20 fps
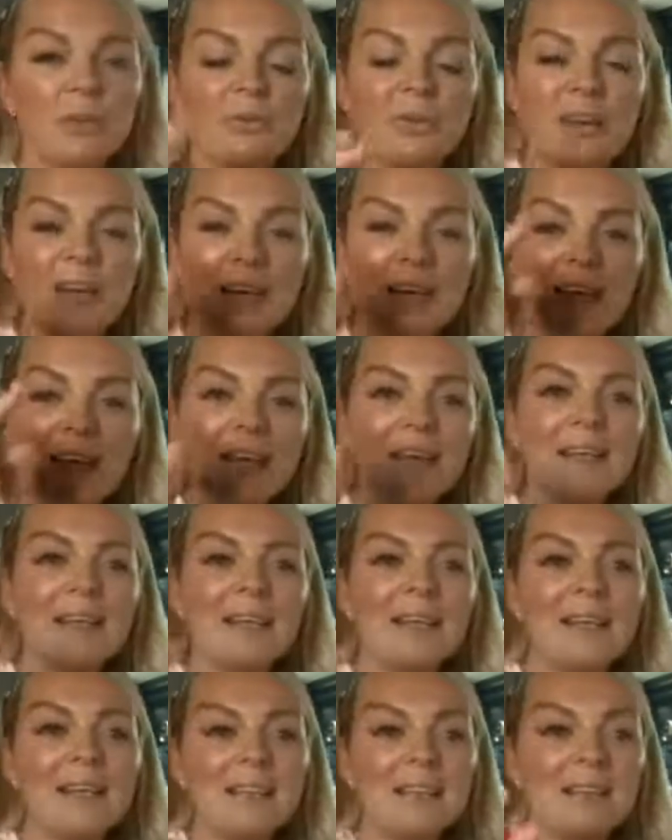So the
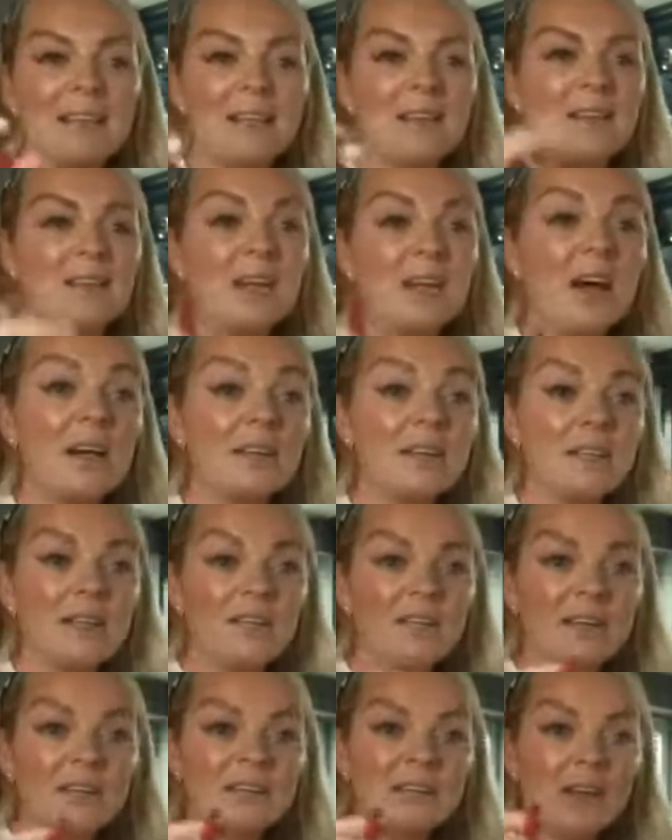link is in the
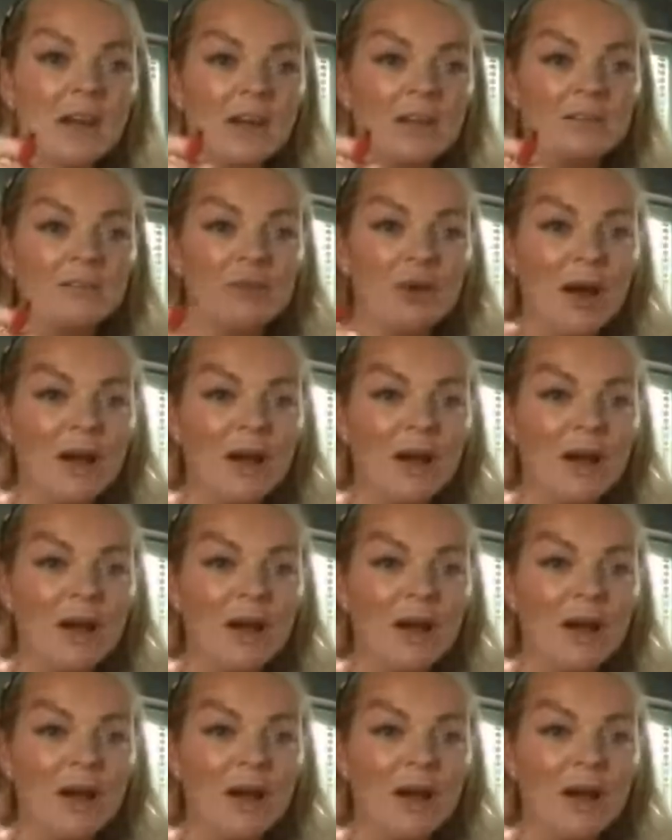title of this live.